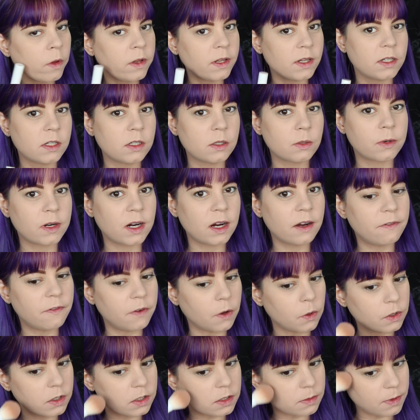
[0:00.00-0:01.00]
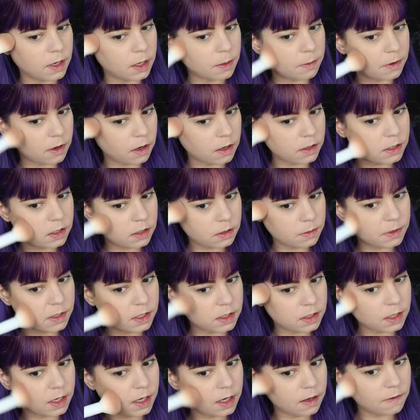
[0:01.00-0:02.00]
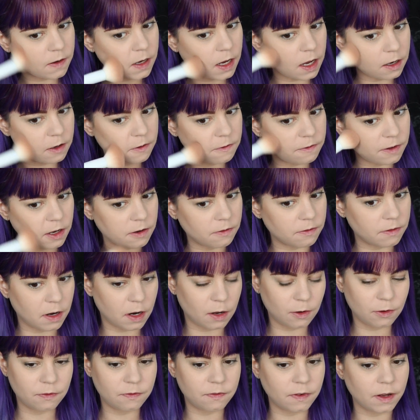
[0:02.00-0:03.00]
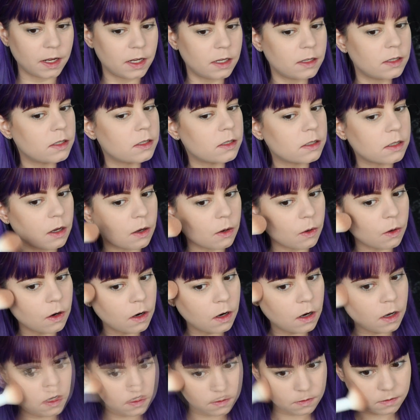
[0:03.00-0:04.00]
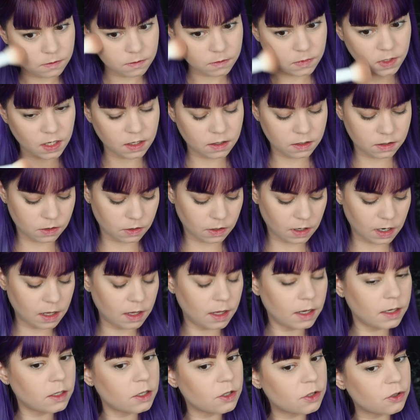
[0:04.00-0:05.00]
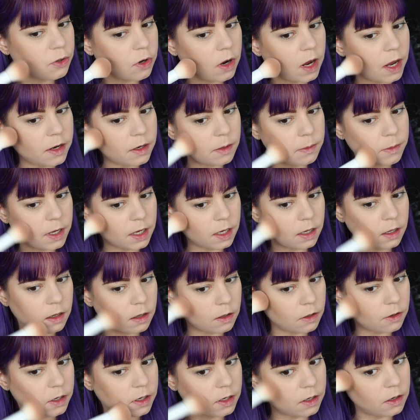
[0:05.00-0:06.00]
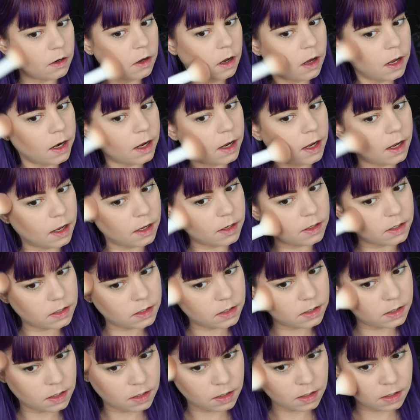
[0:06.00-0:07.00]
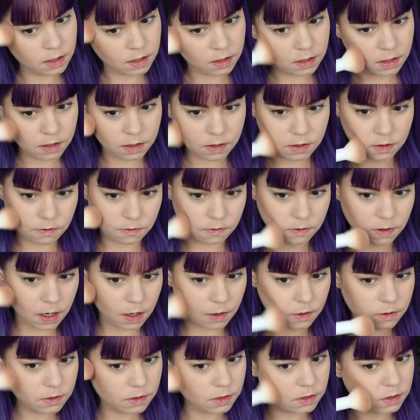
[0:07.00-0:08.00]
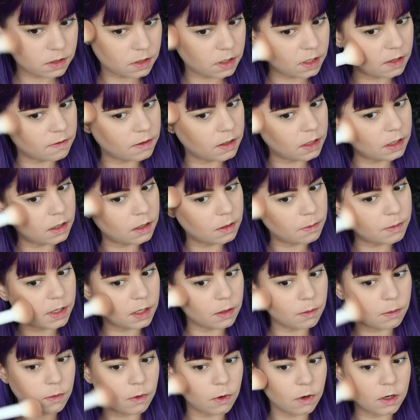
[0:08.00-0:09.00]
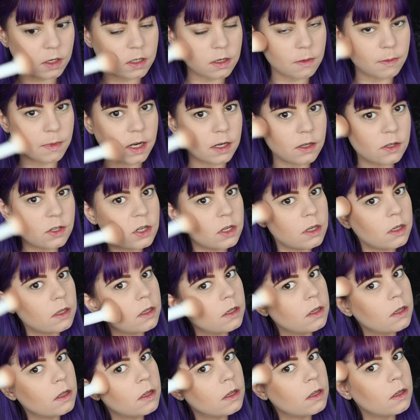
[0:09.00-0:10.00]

This is where I focus my bronzer because I have kind of a round face so so I like to try to make it look not as round, just give a little bit more dimension.